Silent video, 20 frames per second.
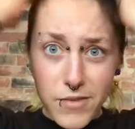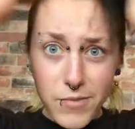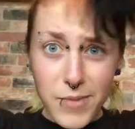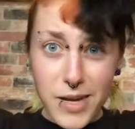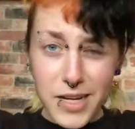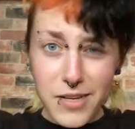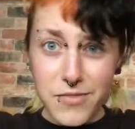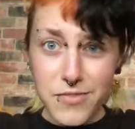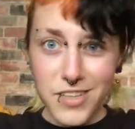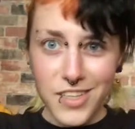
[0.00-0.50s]

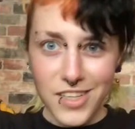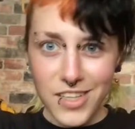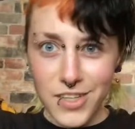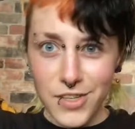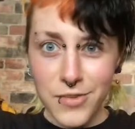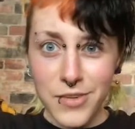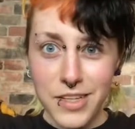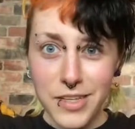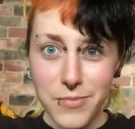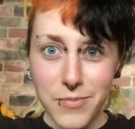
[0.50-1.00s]
made a
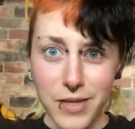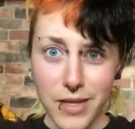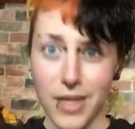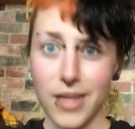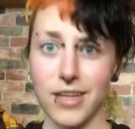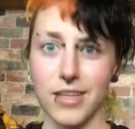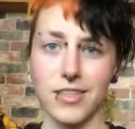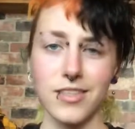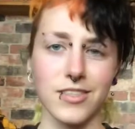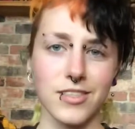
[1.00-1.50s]
video in a
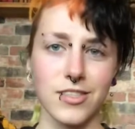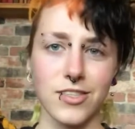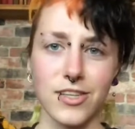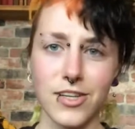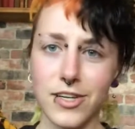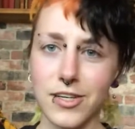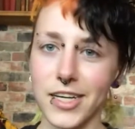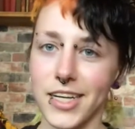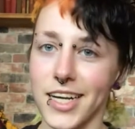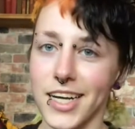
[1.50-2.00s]
bit.
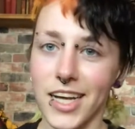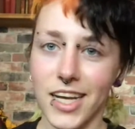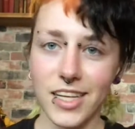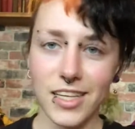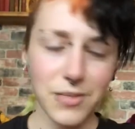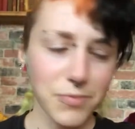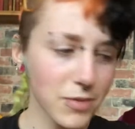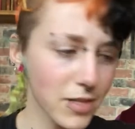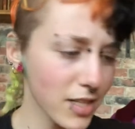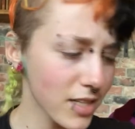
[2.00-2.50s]
Sorry, I
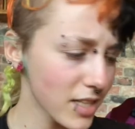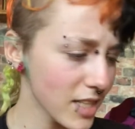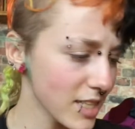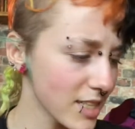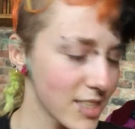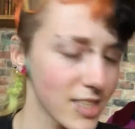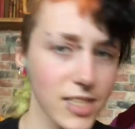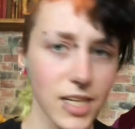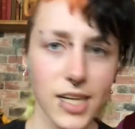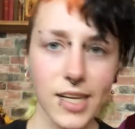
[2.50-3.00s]
keep on getting
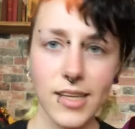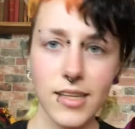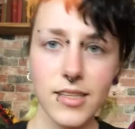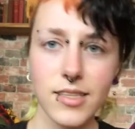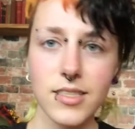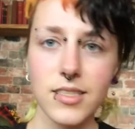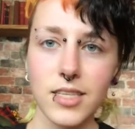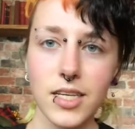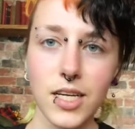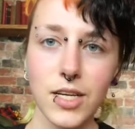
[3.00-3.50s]
stuck in
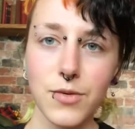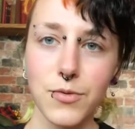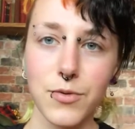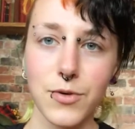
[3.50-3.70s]
the psych